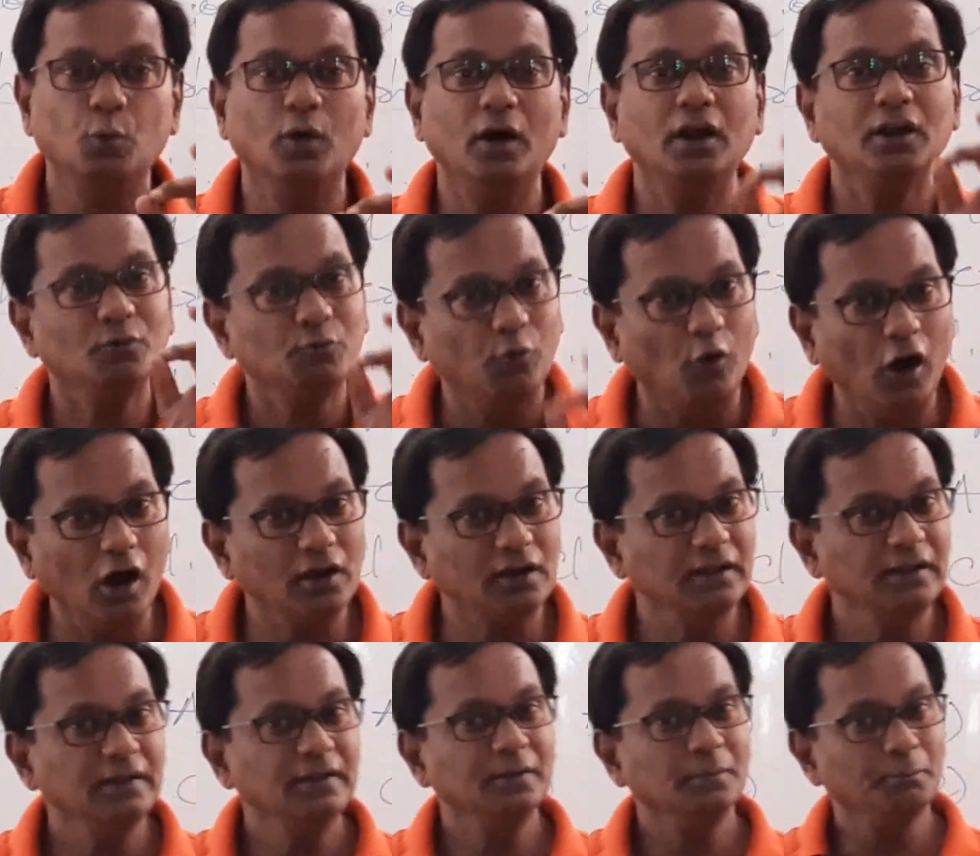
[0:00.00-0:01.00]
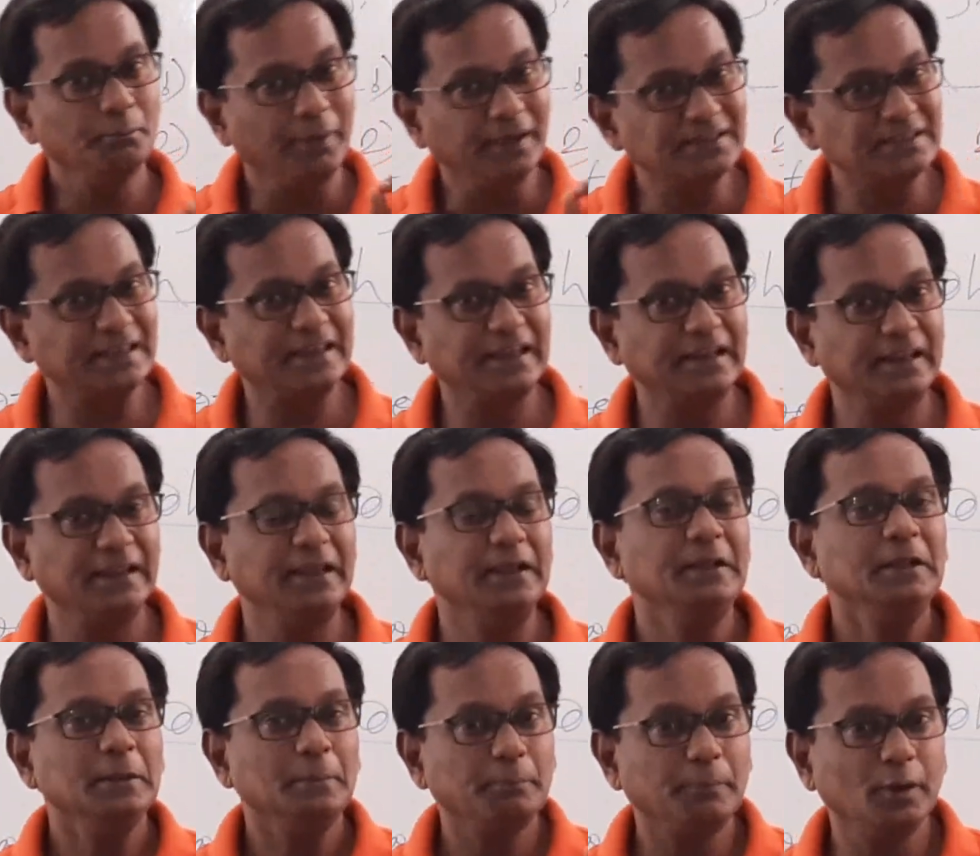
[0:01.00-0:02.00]
word walk
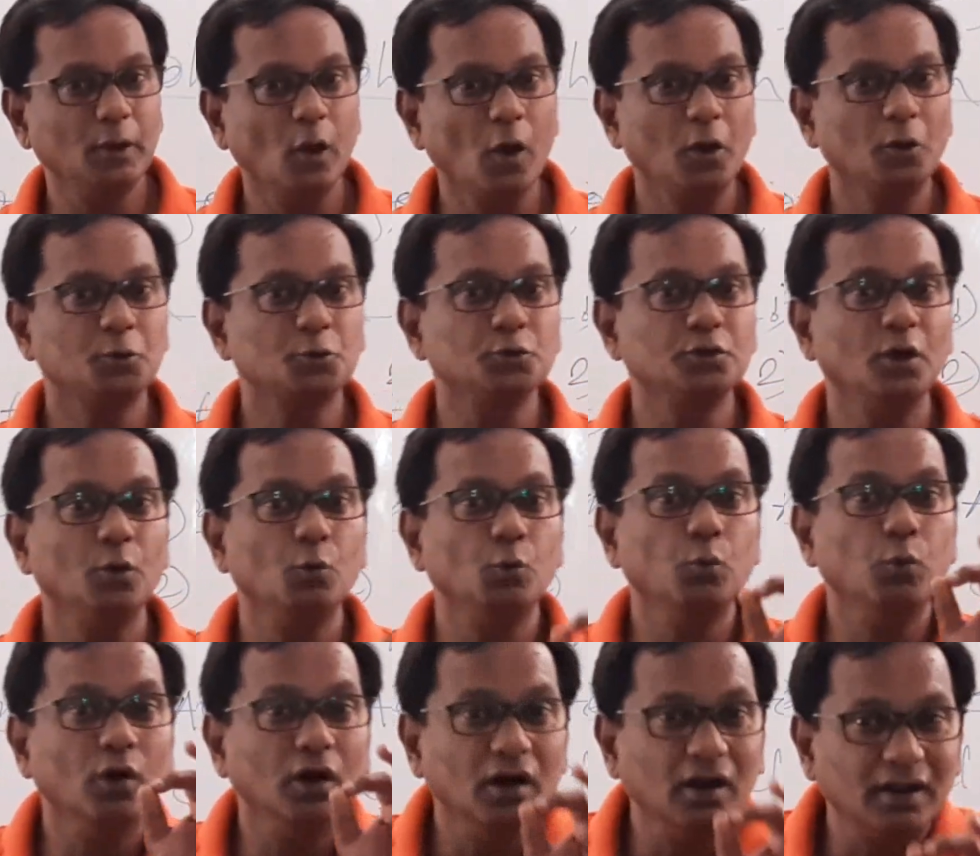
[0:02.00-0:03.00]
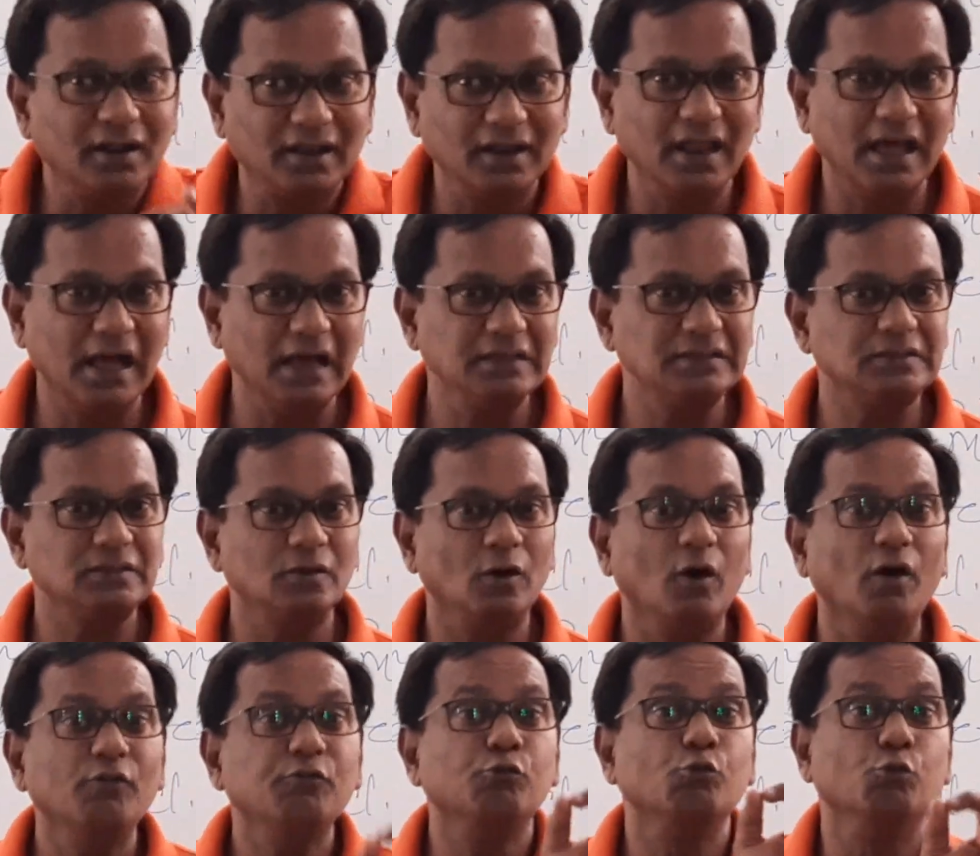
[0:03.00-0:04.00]
basically belongs to the word class
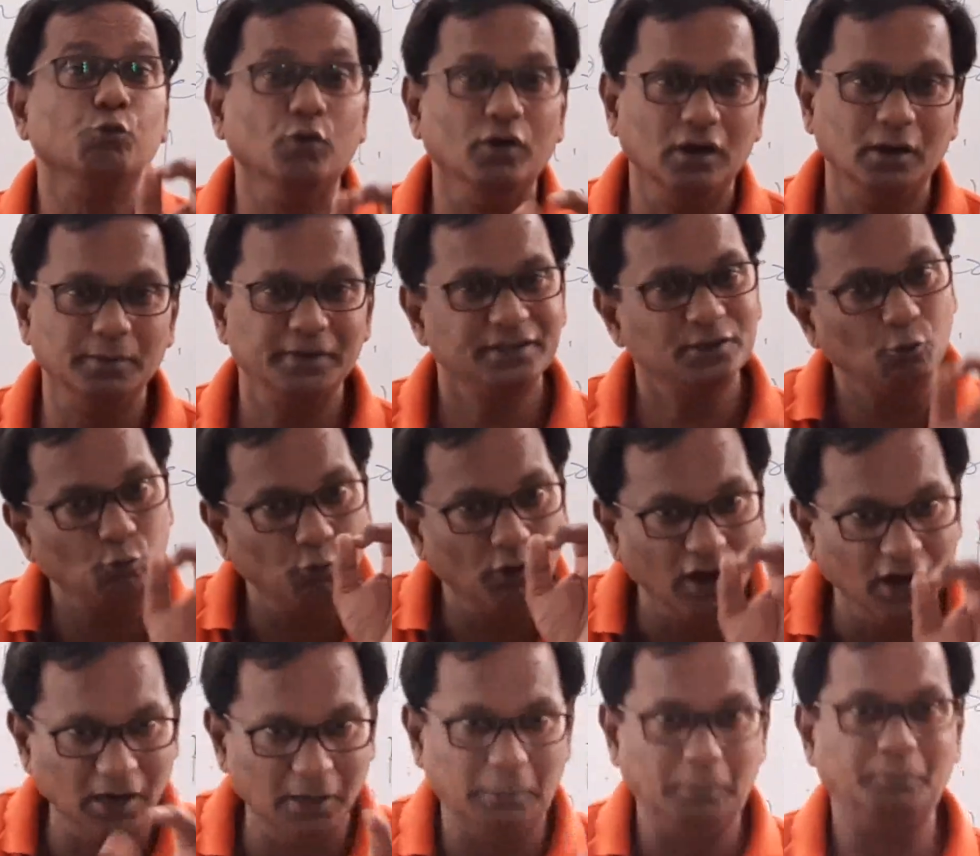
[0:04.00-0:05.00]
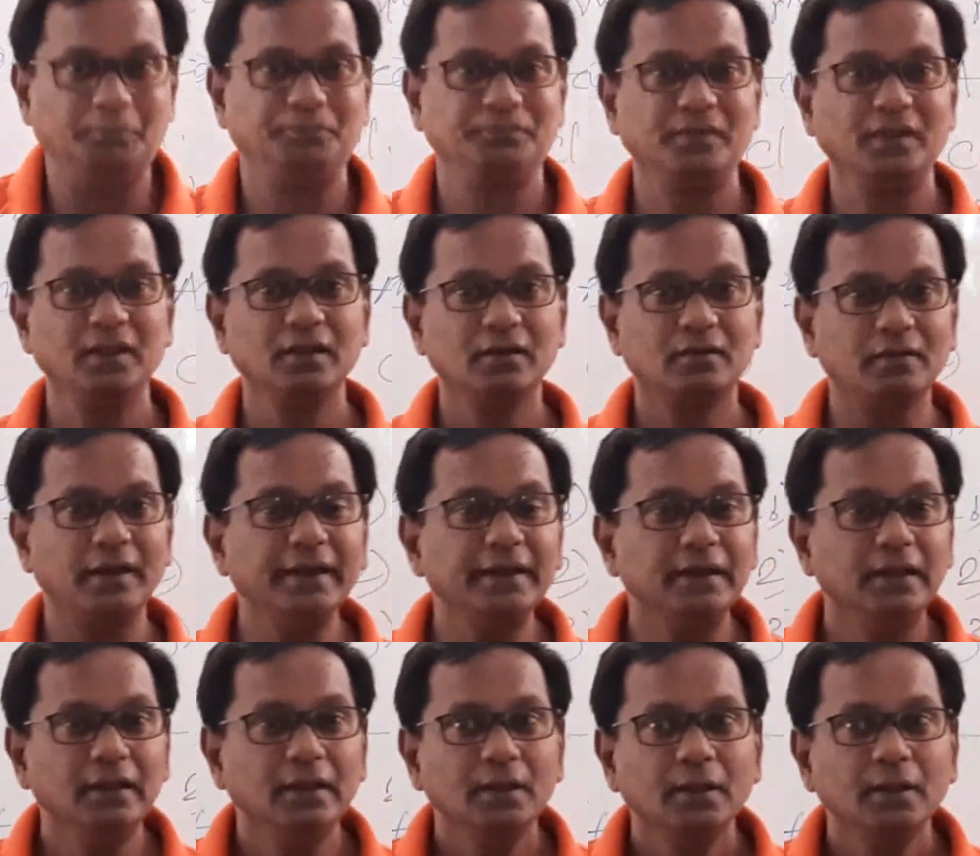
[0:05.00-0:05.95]
of verb. It's a verb, right?